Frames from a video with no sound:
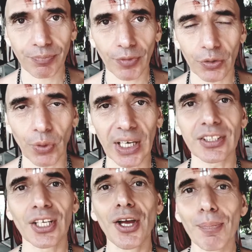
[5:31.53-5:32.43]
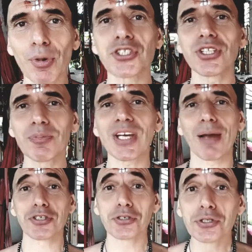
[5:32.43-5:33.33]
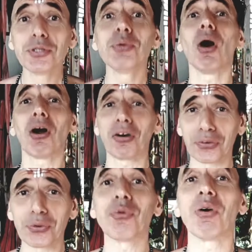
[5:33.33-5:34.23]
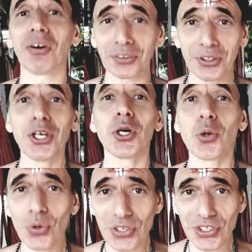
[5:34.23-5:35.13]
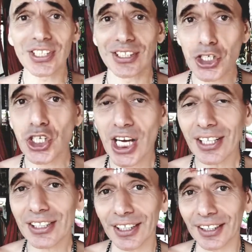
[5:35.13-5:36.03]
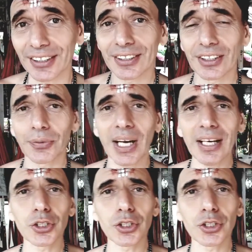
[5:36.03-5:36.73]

right but sometimes you are the one who is initiating right?